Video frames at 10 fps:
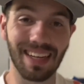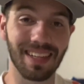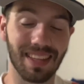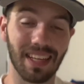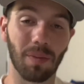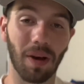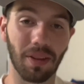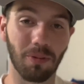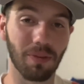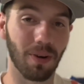to think about,
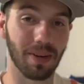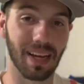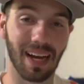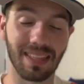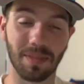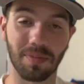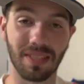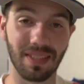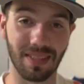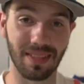that we've already had some
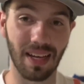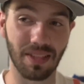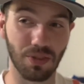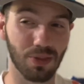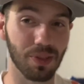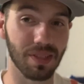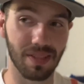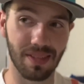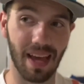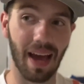seasons as good as
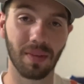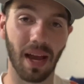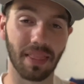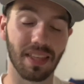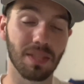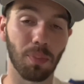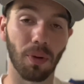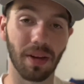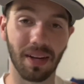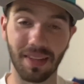he's had at this
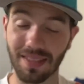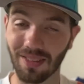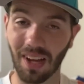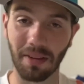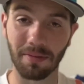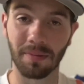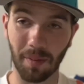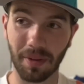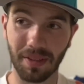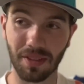point in his life. I
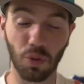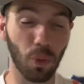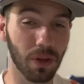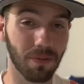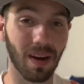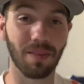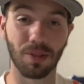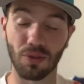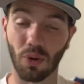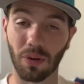mean, 25
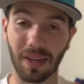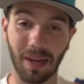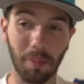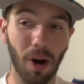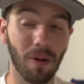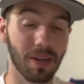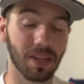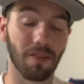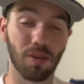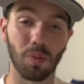years old, and I'm already
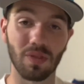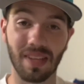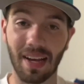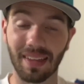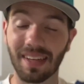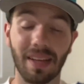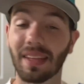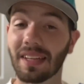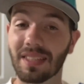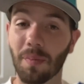comfortable saying
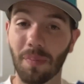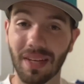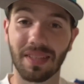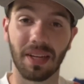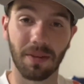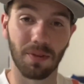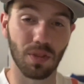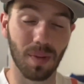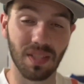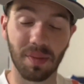that he's the best hitting
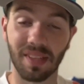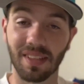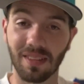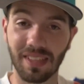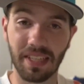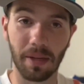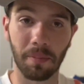first baseman in the league.